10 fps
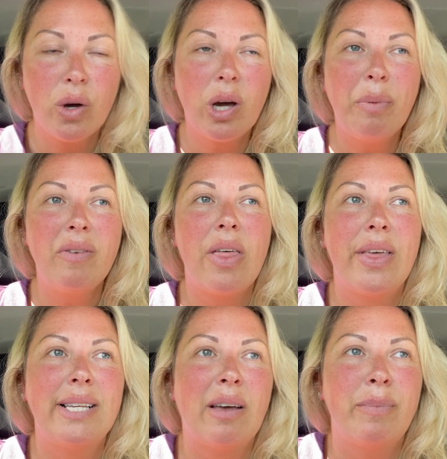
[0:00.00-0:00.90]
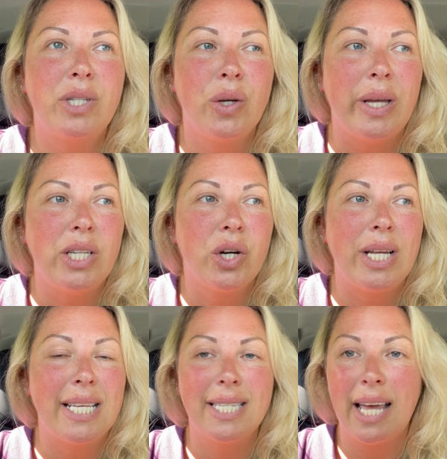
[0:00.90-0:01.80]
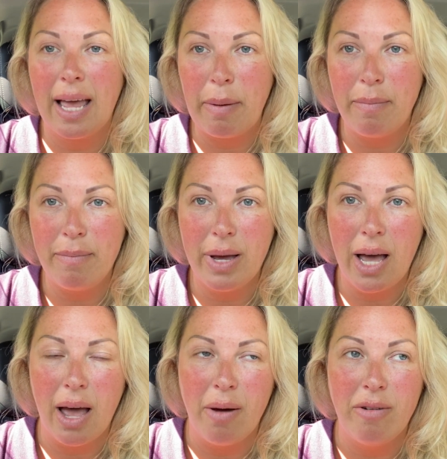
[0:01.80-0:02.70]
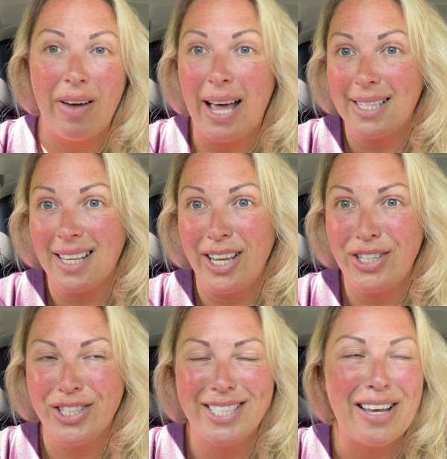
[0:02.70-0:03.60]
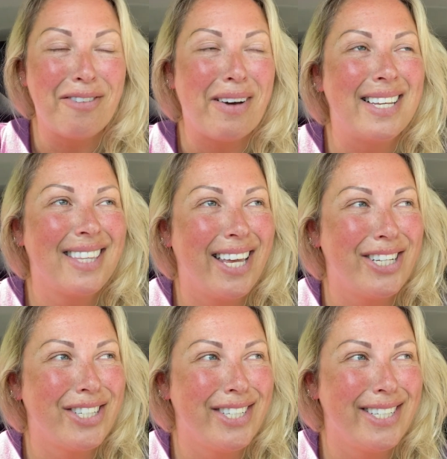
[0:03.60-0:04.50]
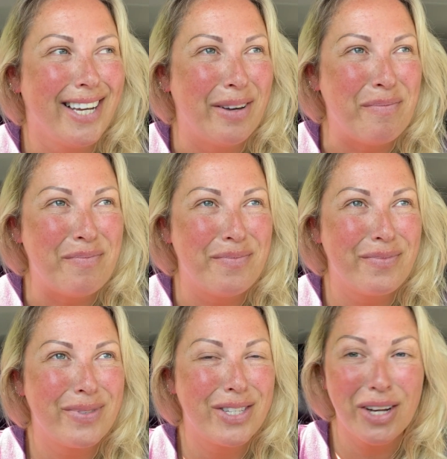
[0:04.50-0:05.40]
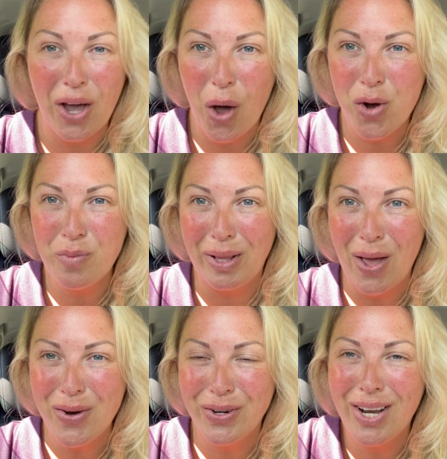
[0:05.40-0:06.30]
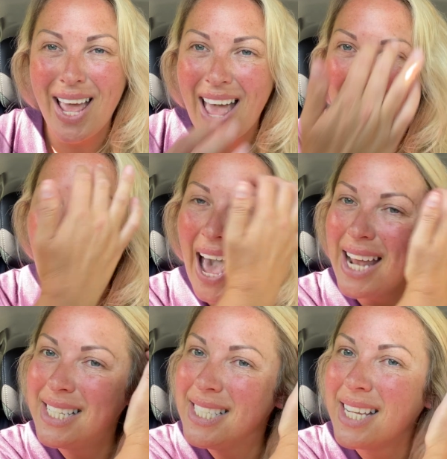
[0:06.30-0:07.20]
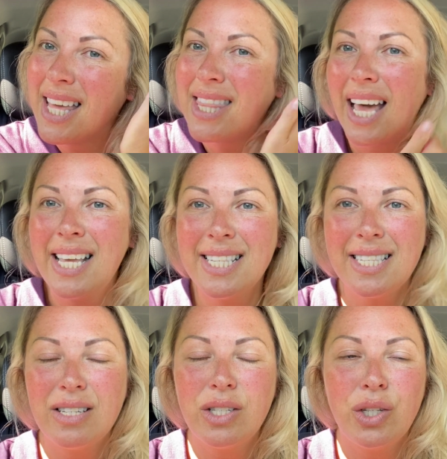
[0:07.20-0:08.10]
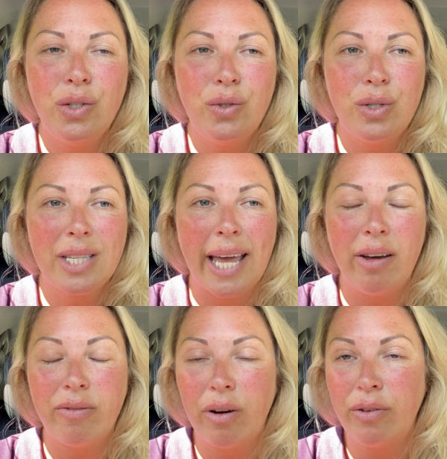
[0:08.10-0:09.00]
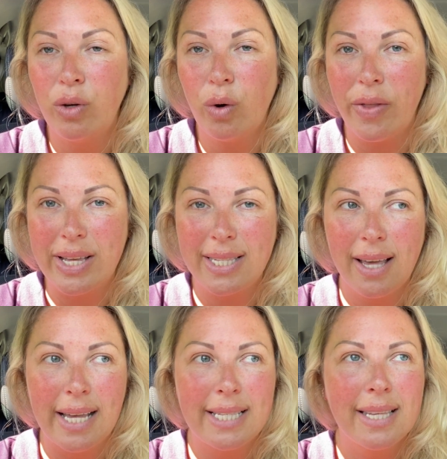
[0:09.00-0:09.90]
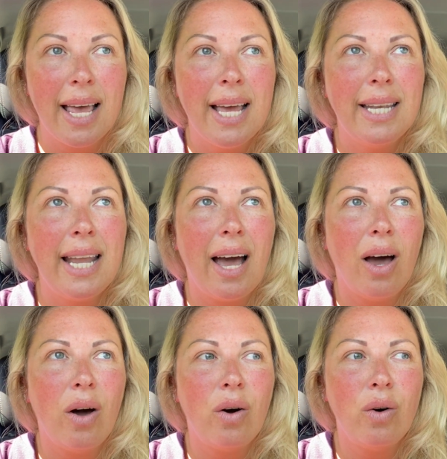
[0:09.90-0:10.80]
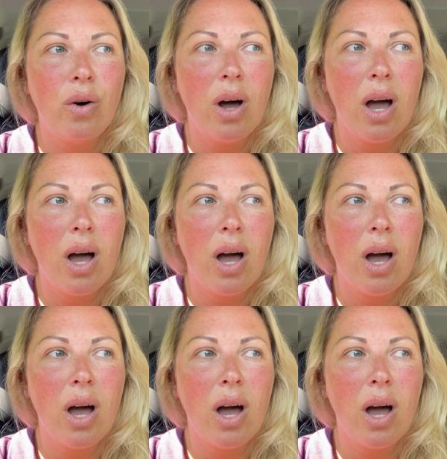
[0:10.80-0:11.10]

a couple of other things I've been doing during this time of isolation, self-isolation, stuck at home alone, and that is to sign up for a few other sites. Now,